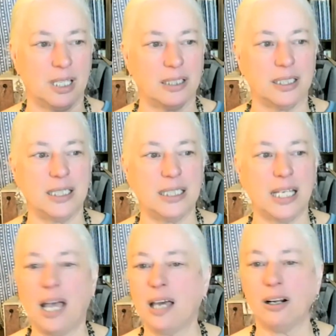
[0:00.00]
that he
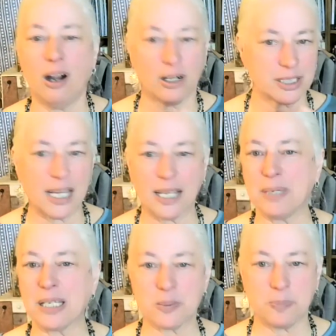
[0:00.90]
had a hard
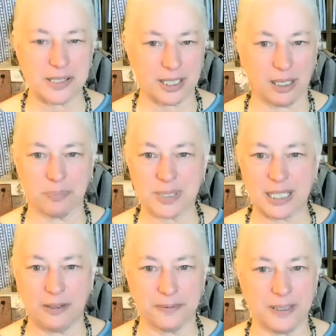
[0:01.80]
time expressing
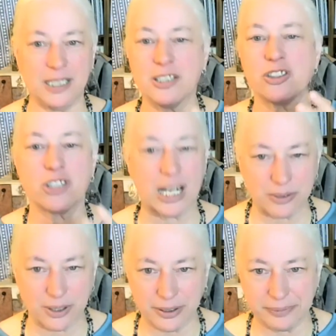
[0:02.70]
himself in
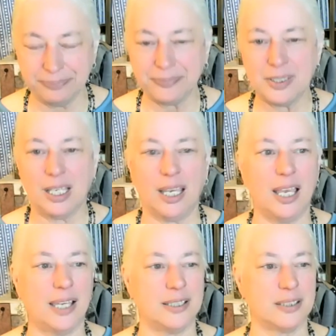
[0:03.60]
general.
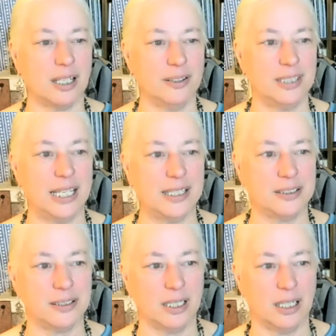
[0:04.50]
And
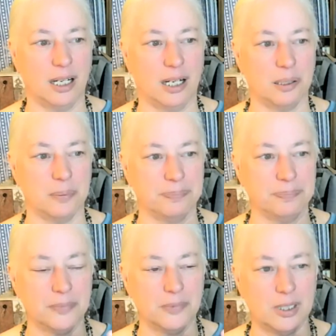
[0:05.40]
then
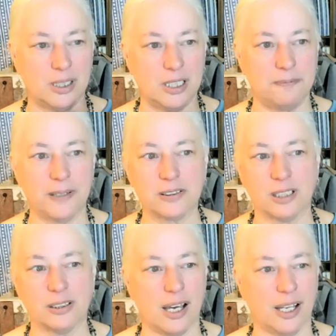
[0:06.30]
he felt
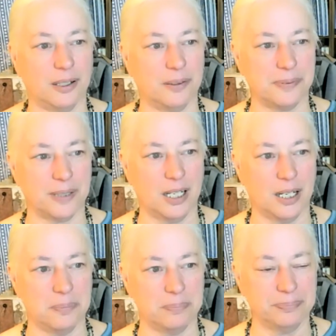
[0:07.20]
a lot of
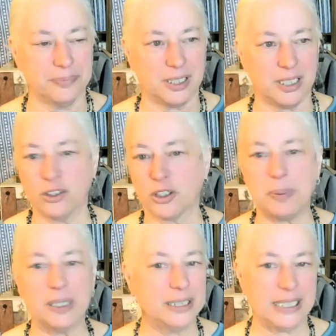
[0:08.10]

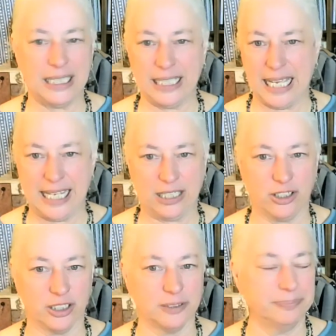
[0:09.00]
irritability and
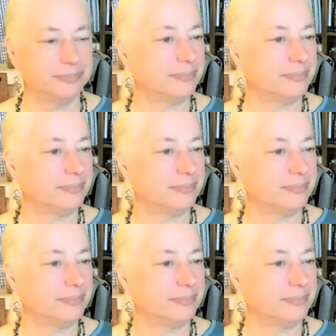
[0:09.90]
anger.